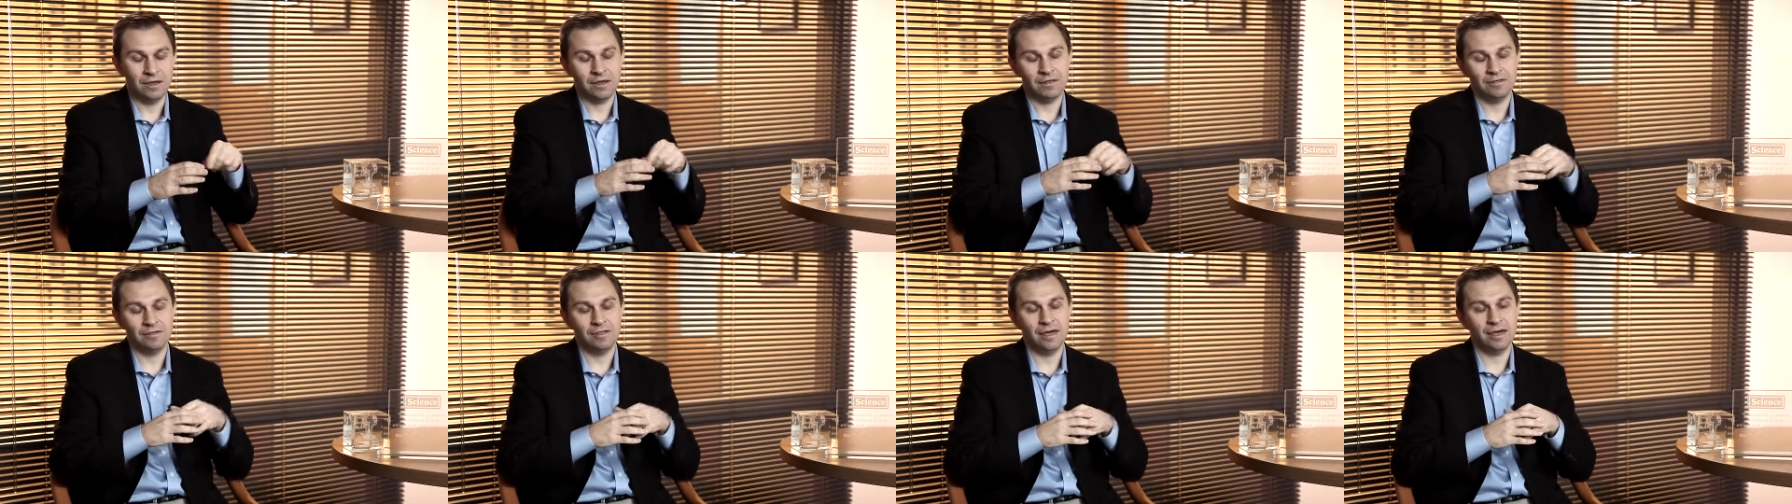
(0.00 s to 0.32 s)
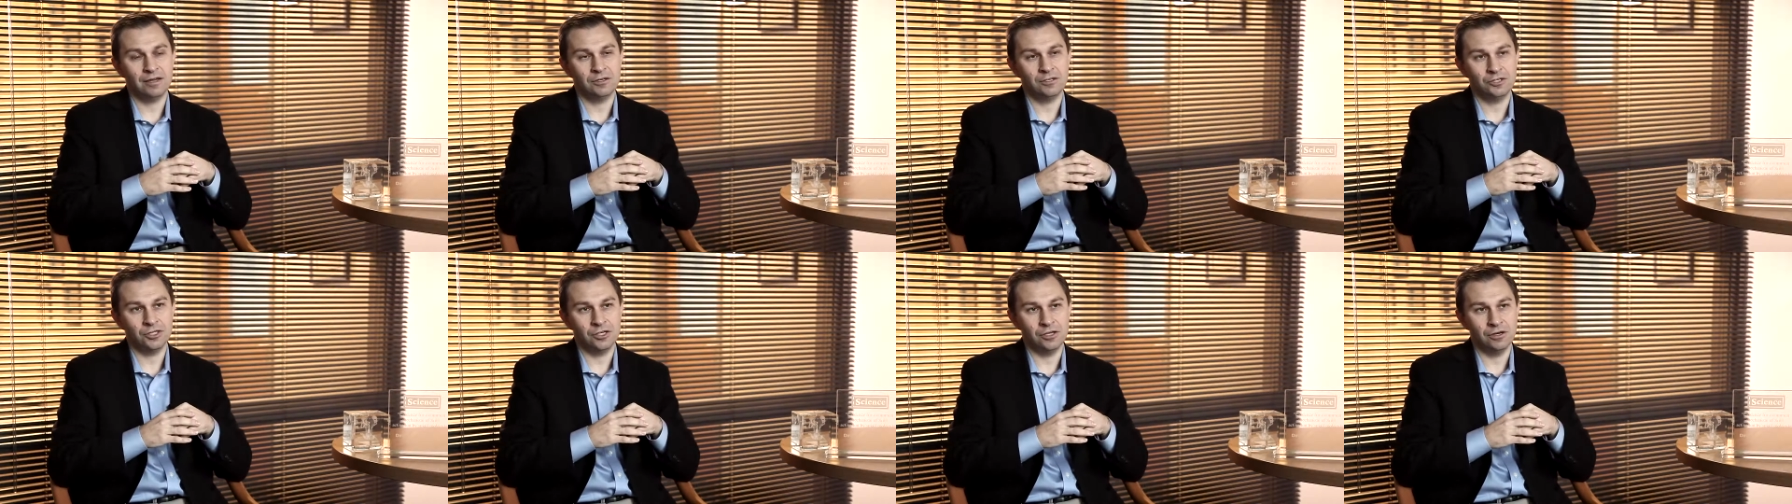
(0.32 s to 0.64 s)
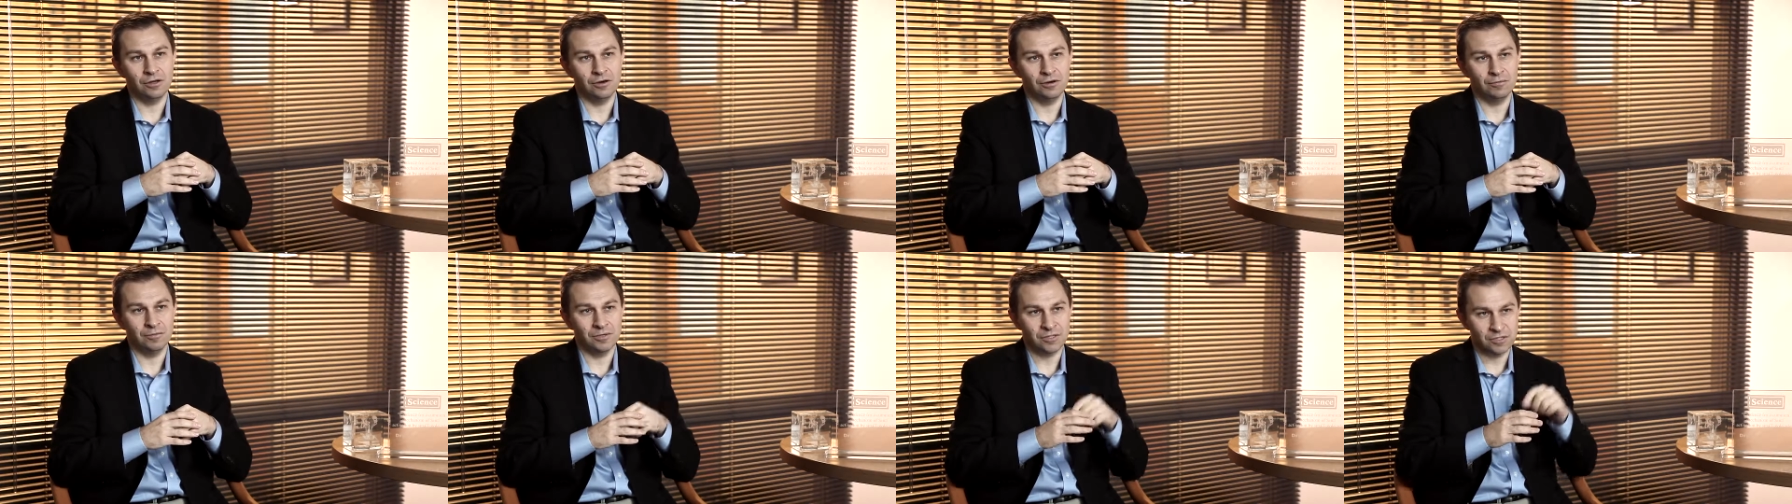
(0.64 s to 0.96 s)
in that
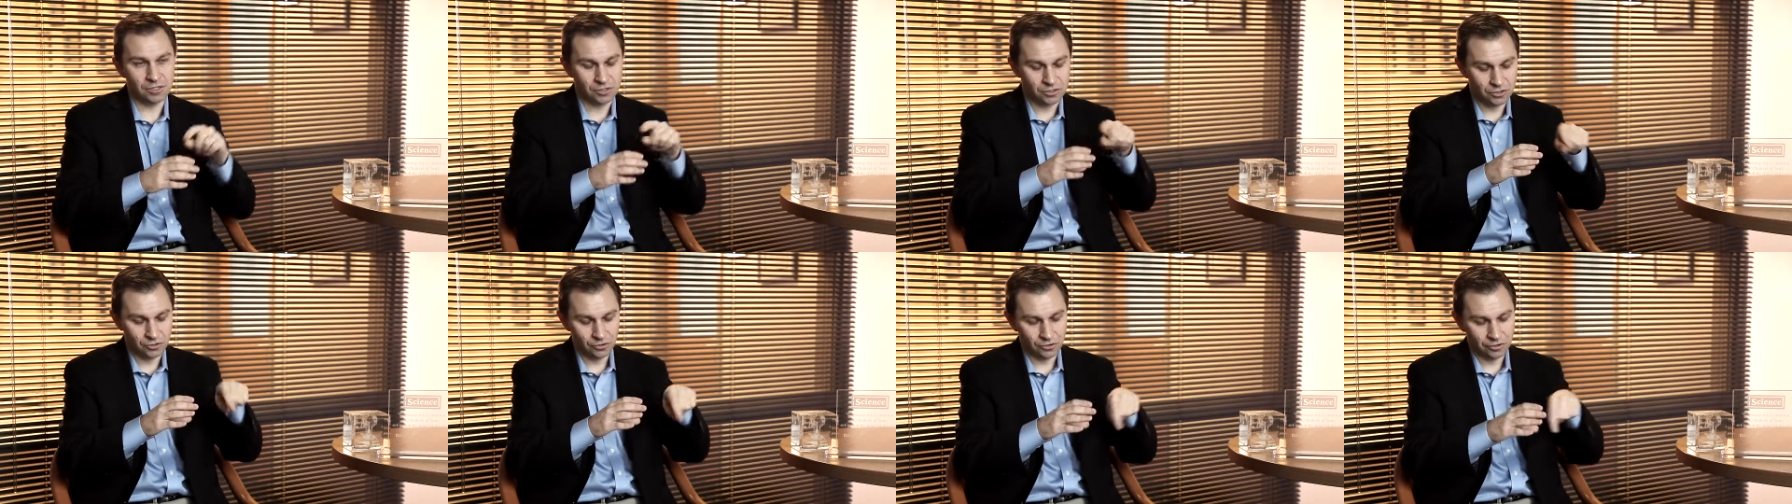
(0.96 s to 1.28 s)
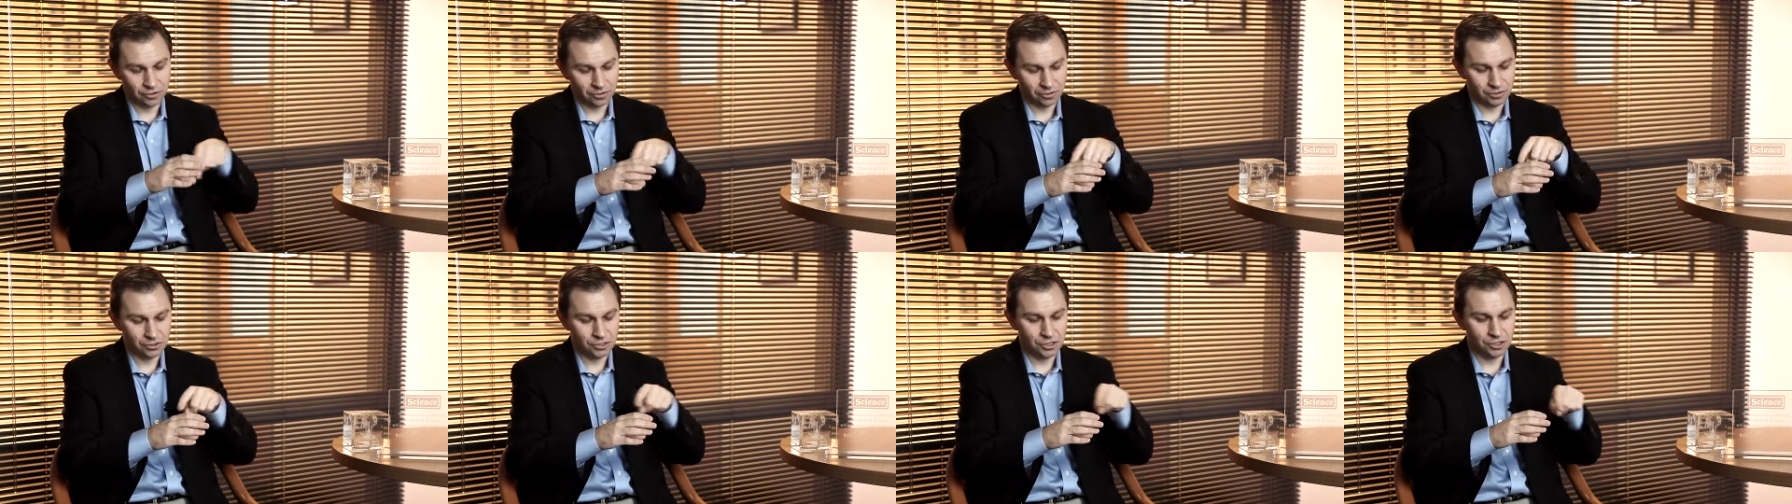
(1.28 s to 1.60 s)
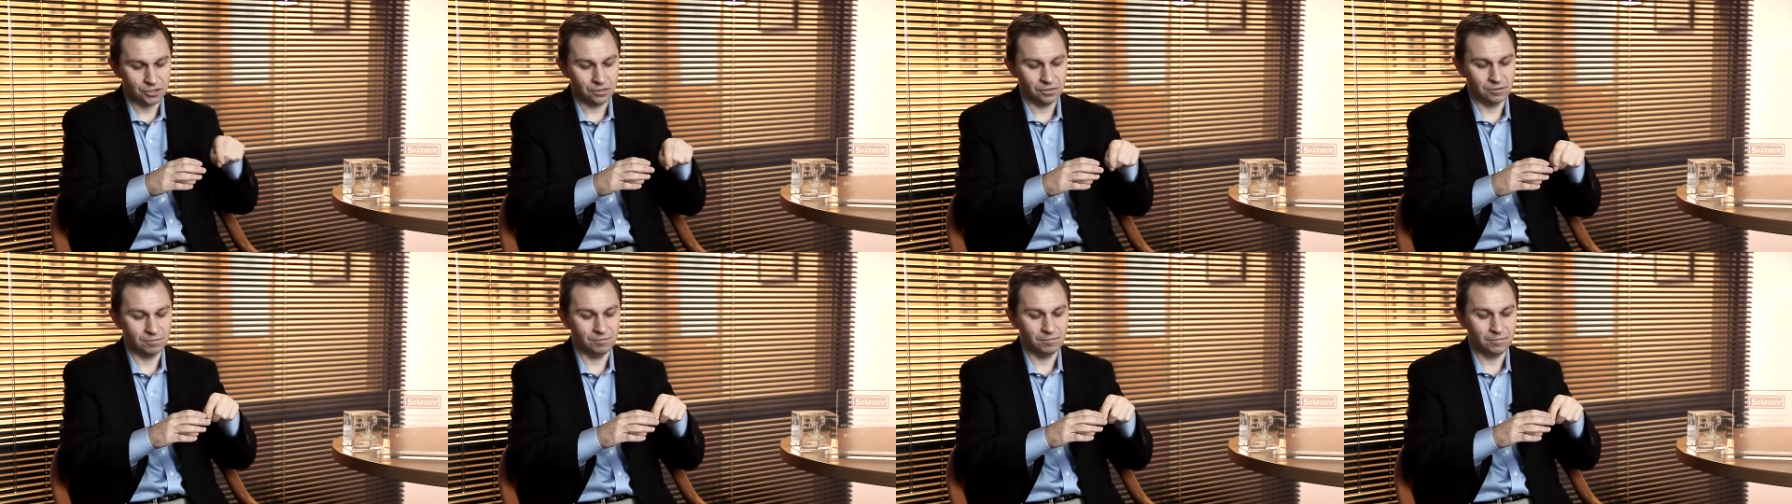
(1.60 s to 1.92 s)
genome, it's a circular
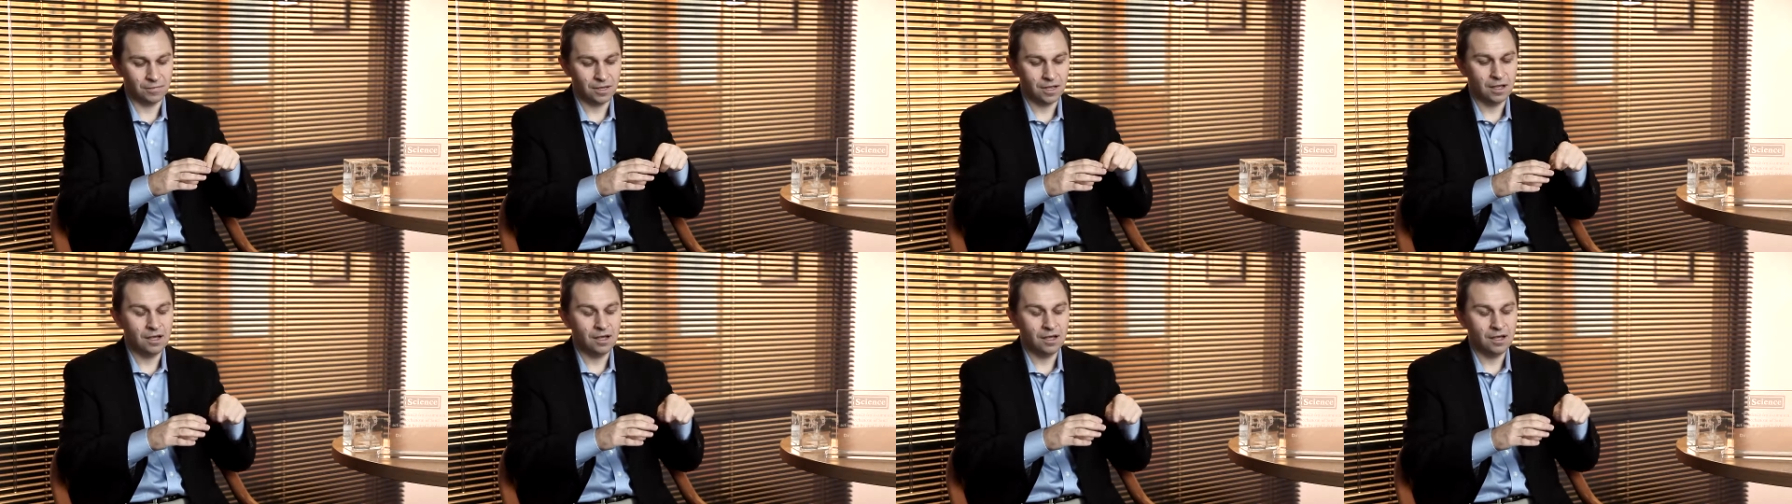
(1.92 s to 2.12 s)
genome,